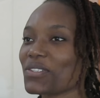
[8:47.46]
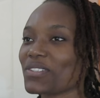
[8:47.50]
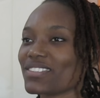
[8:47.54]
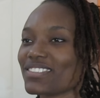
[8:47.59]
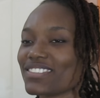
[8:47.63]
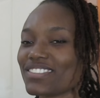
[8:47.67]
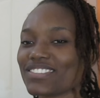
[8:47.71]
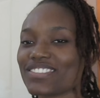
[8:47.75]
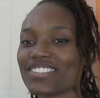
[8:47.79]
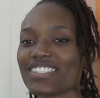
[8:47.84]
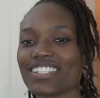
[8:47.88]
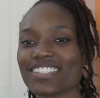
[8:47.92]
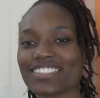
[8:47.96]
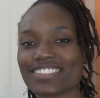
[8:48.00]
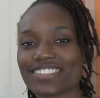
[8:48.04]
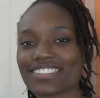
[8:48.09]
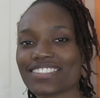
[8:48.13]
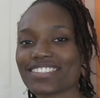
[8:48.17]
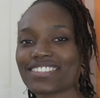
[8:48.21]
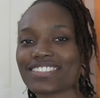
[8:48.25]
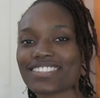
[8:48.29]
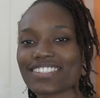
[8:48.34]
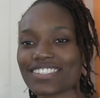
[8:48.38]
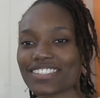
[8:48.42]
Who does
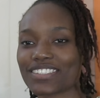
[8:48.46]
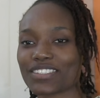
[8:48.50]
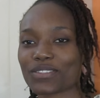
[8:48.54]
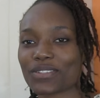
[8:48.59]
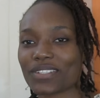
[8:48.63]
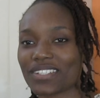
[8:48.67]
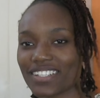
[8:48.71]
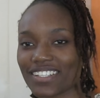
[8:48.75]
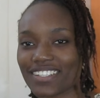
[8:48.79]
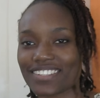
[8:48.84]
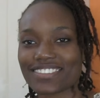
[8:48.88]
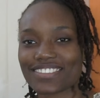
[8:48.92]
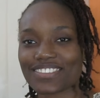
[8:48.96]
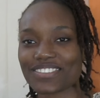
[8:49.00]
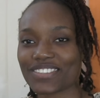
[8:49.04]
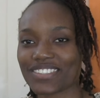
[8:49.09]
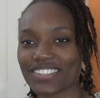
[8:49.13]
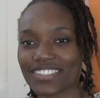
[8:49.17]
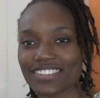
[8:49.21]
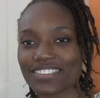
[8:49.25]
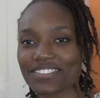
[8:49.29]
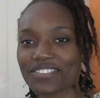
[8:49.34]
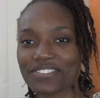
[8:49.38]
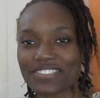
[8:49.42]
these things when they're doing
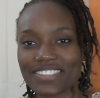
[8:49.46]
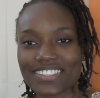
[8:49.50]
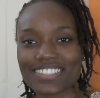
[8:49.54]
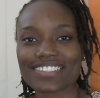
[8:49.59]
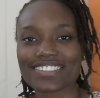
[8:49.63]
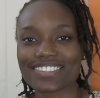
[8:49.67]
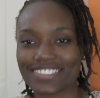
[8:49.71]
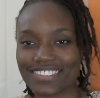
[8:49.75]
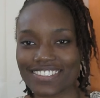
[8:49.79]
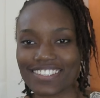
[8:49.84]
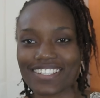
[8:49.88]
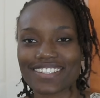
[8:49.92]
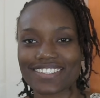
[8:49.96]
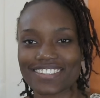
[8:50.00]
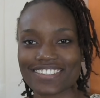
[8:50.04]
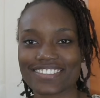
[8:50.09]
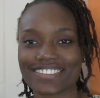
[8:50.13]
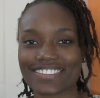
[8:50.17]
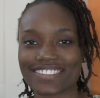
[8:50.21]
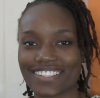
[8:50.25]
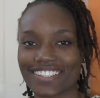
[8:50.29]
a fitness challenge?